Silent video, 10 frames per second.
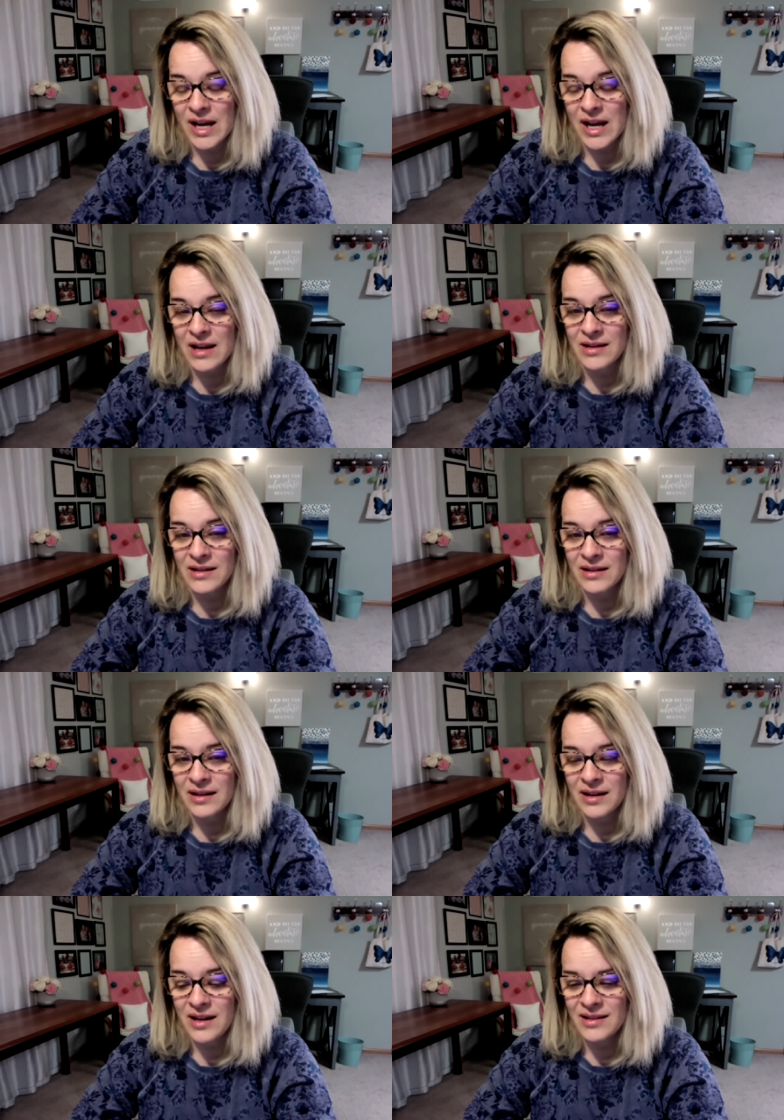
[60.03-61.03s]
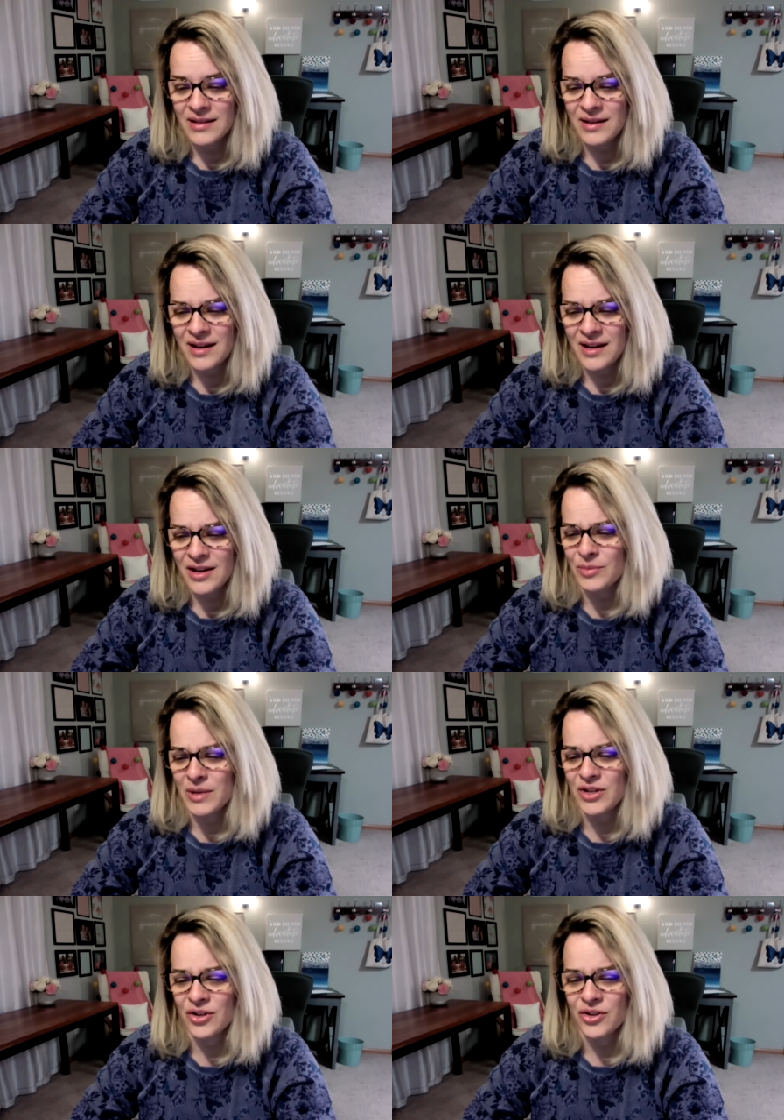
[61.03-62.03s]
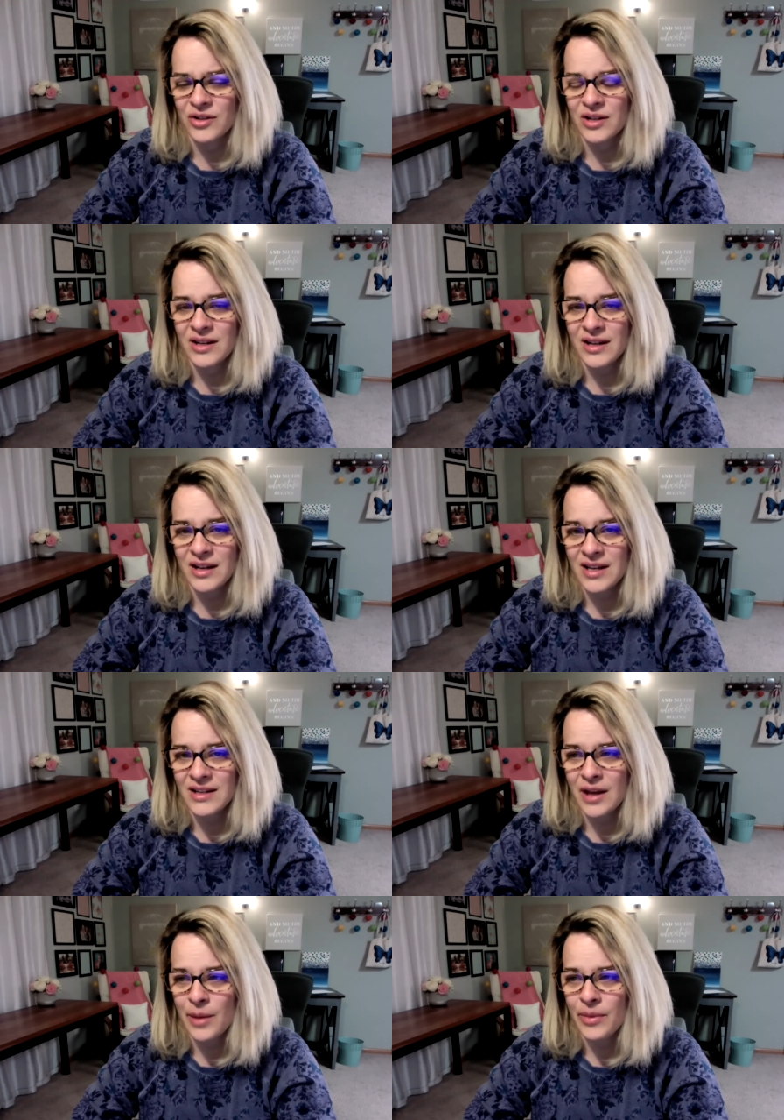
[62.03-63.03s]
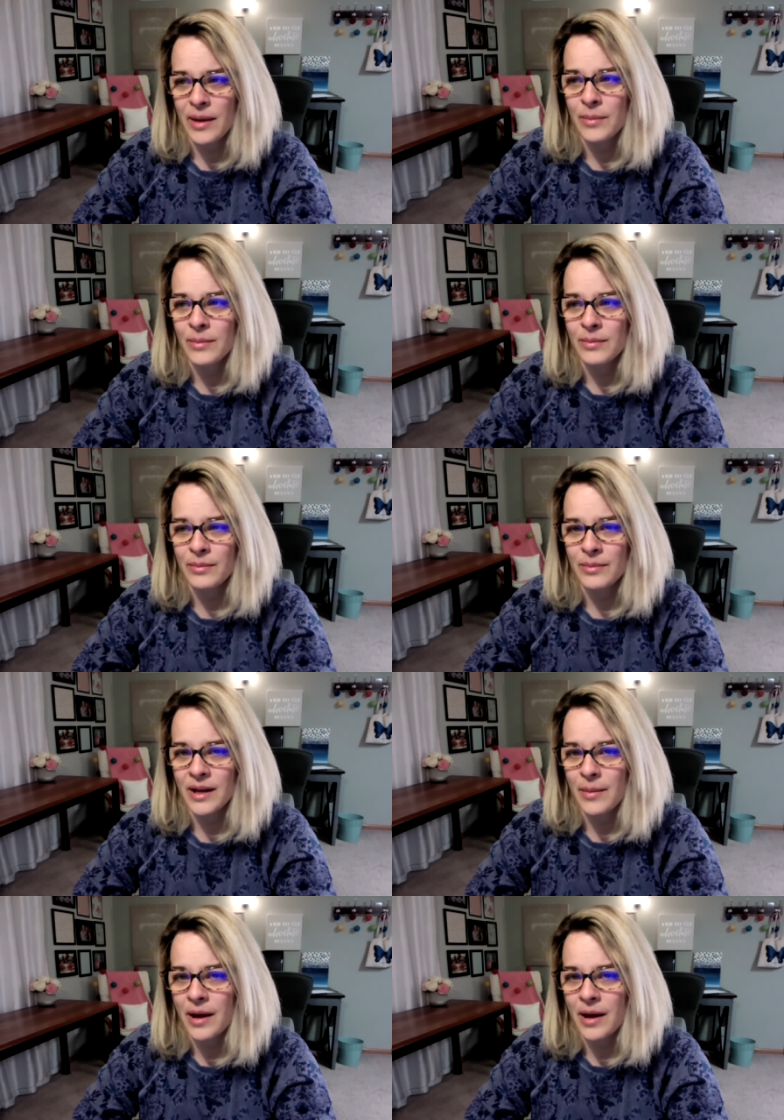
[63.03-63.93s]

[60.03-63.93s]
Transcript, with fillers: And He's healed my children. He's helped them become